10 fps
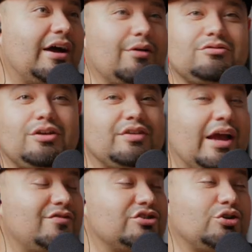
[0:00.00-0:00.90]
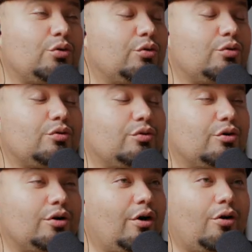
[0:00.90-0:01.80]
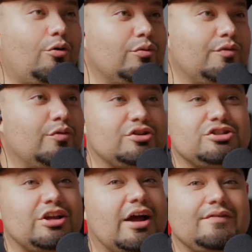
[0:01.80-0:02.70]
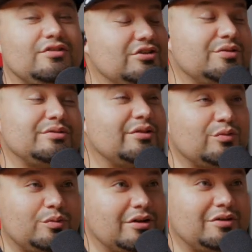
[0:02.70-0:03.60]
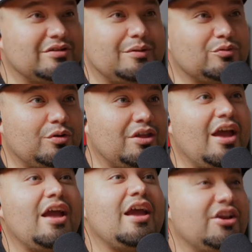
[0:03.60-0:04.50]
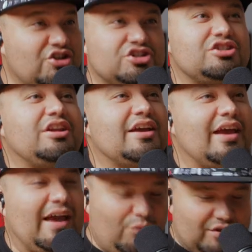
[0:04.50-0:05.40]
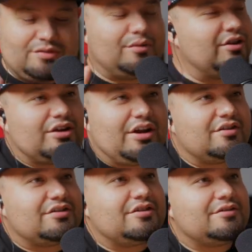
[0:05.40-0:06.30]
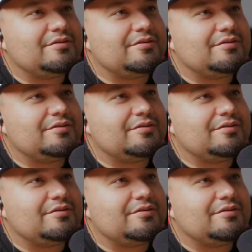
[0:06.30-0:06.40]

I would love to have just a whole a whole movie where it's not even Chris Hemsworth, Chris just Hemsworth Nick, yeah. and just Nick with some other character.